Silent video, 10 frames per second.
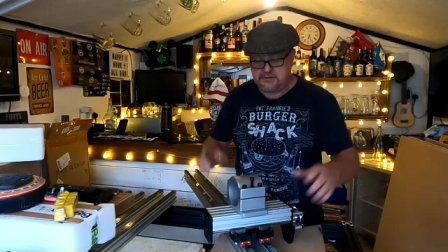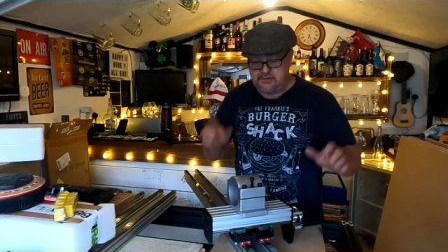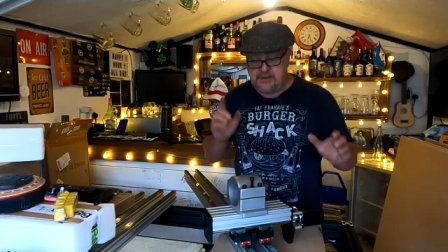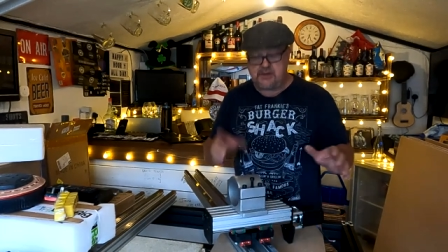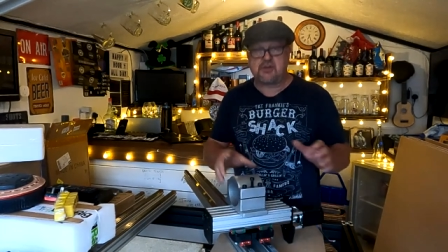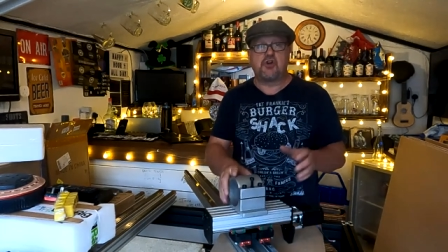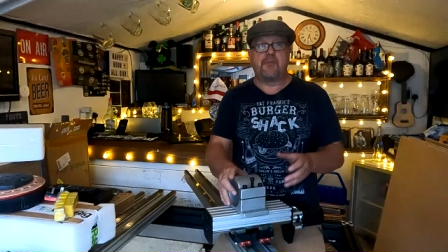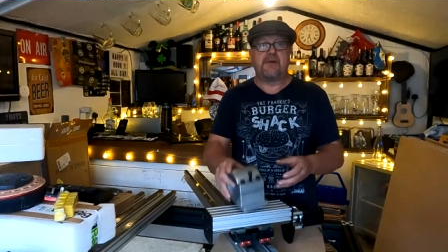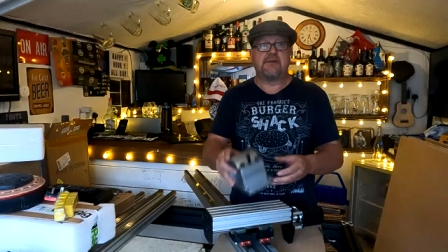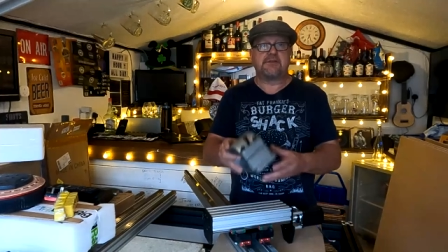So next
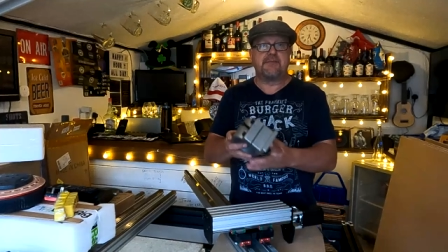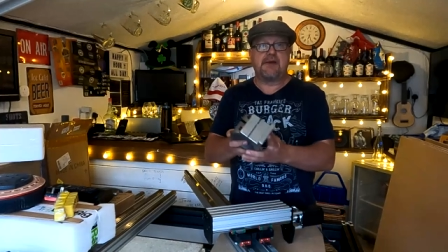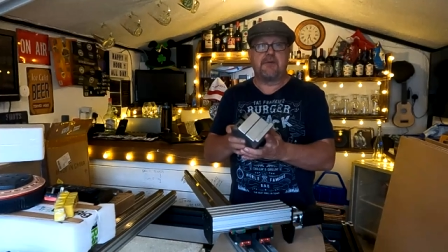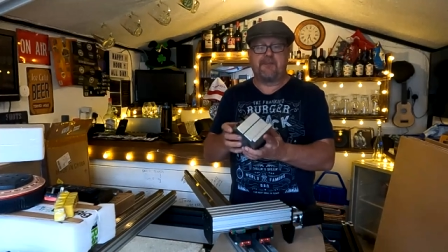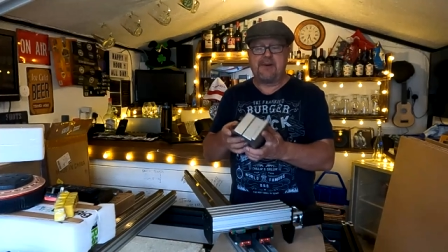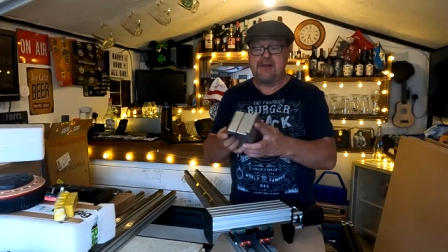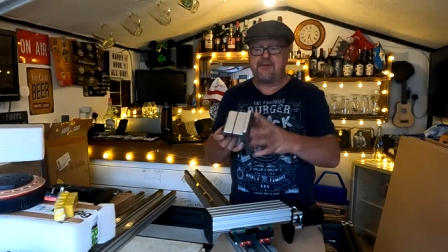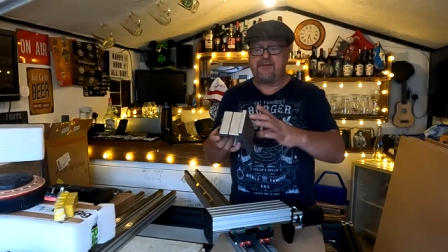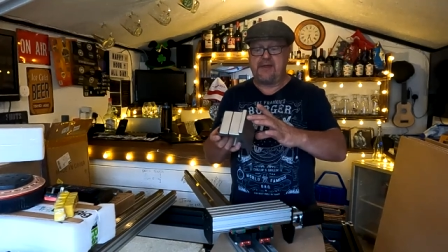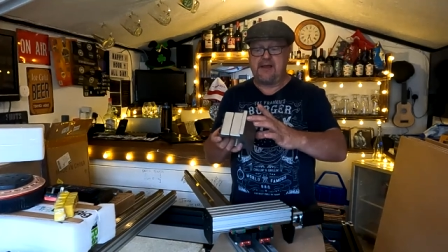job is to make a
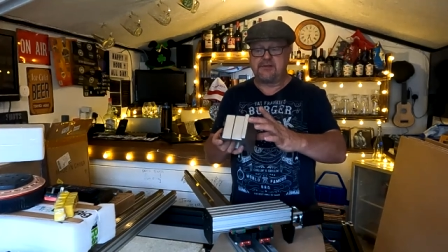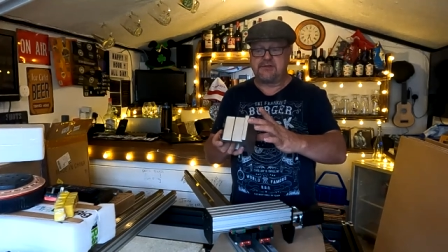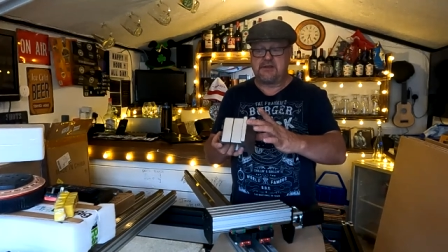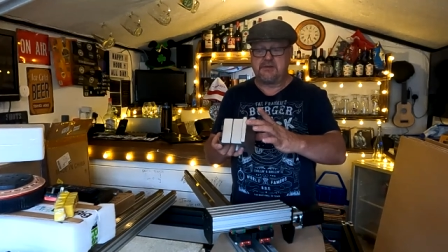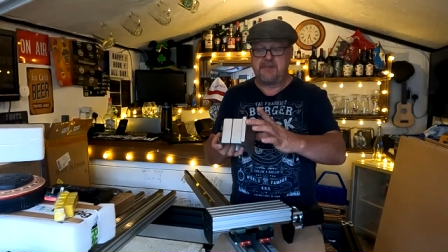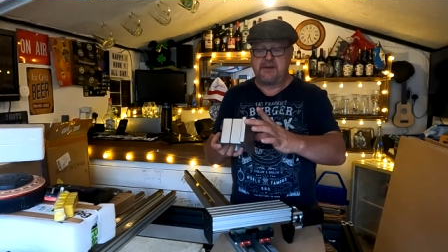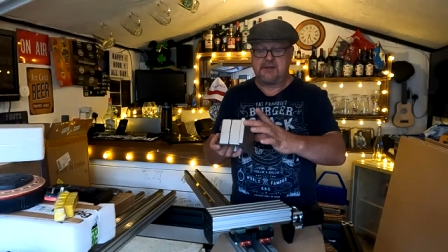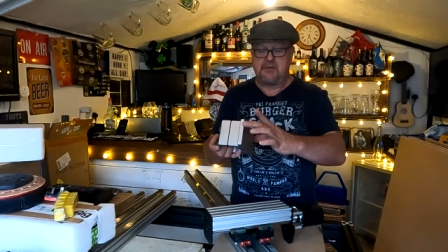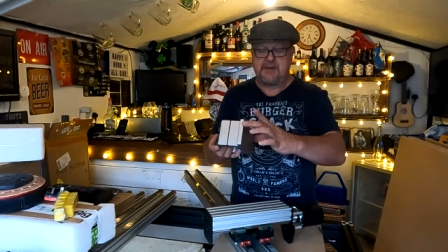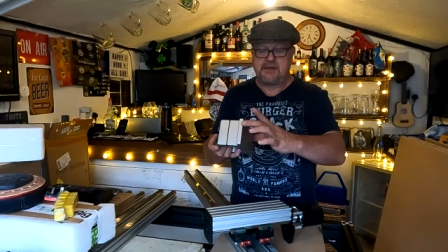plate for that, as I said a minute
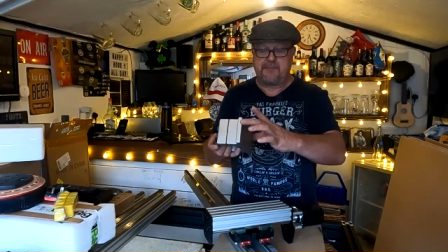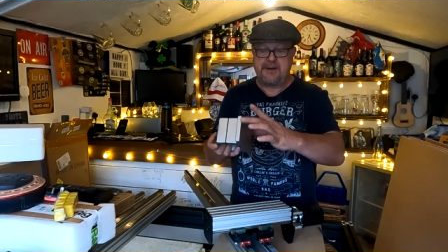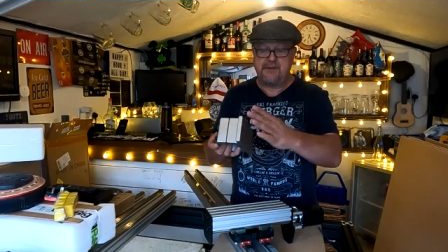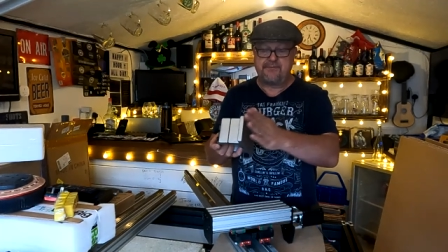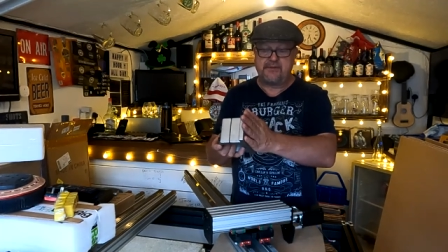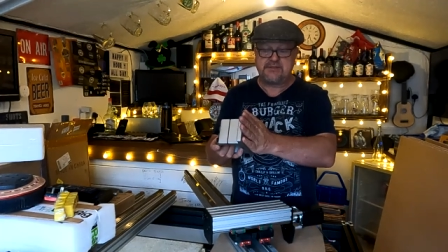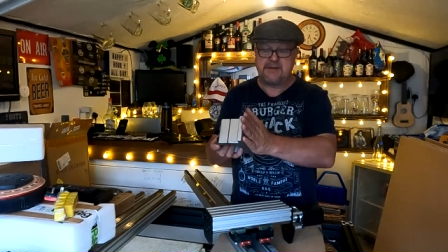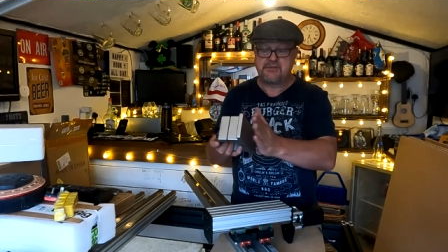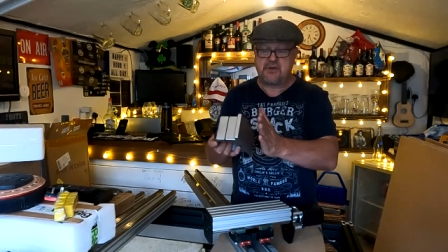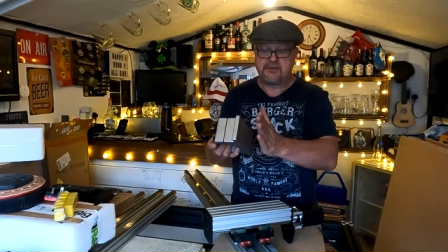ago, make a plate for the
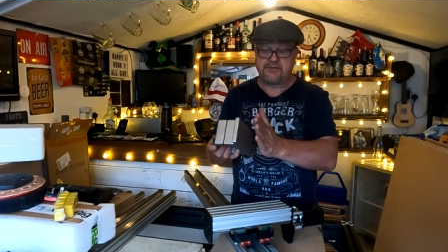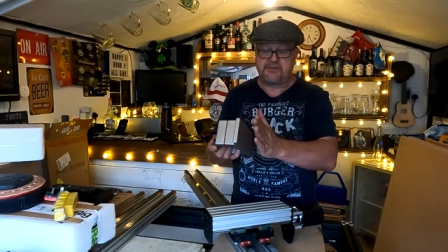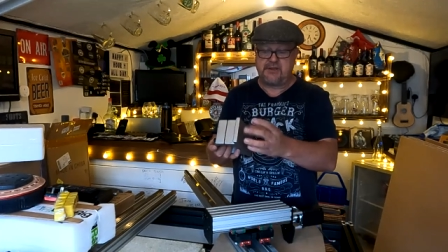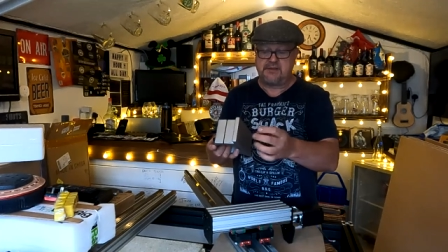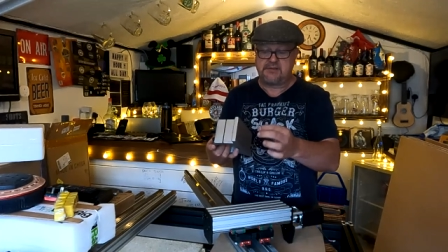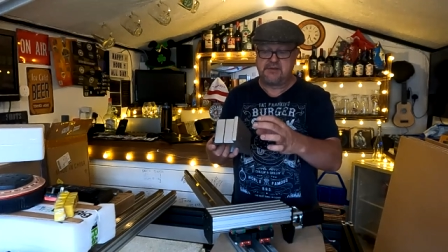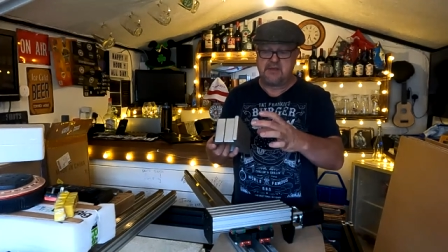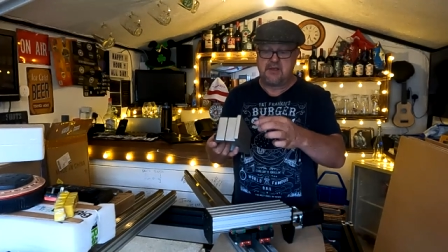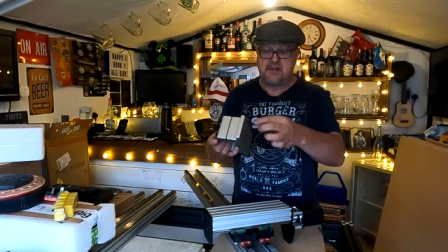same size as this,